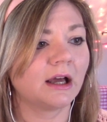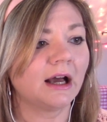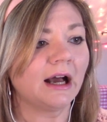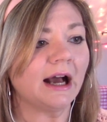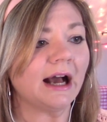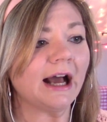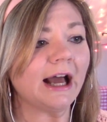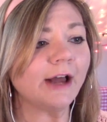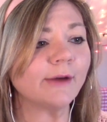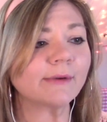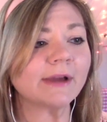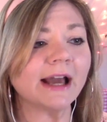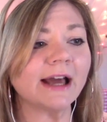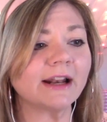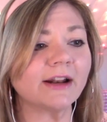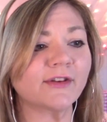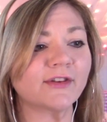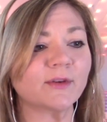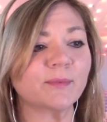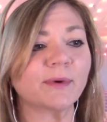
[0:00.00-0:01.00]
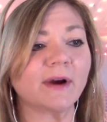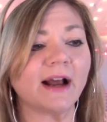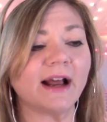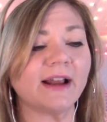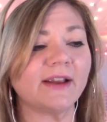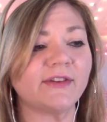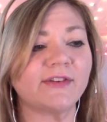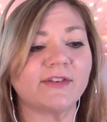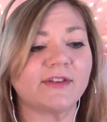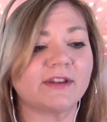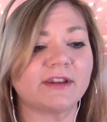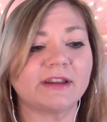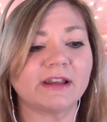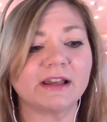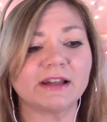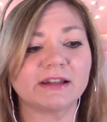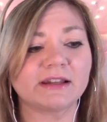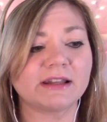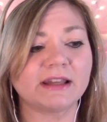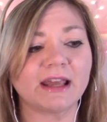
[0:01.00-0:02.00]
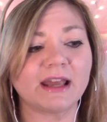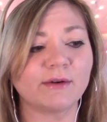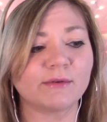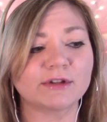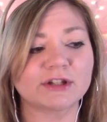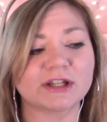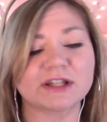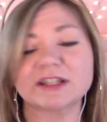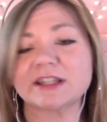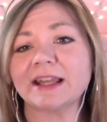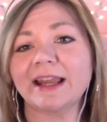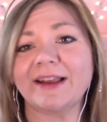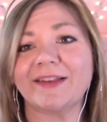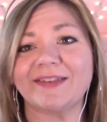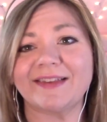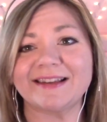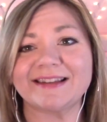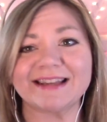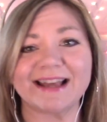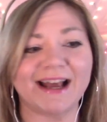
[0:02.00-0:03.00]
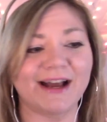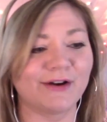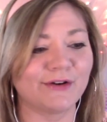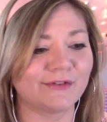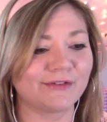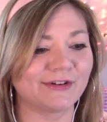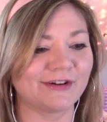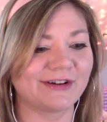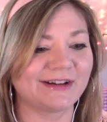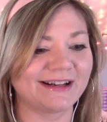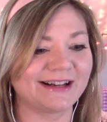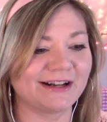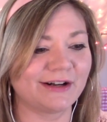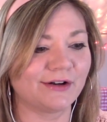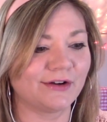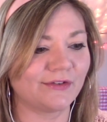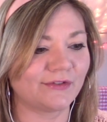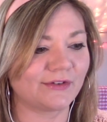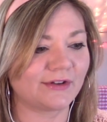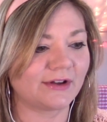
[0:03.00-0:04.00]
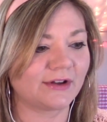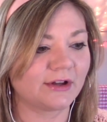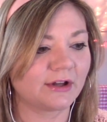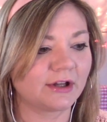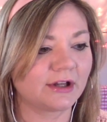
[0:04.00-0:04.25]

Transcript: I'm kind of surprised that he would just, like, sit down for an interview.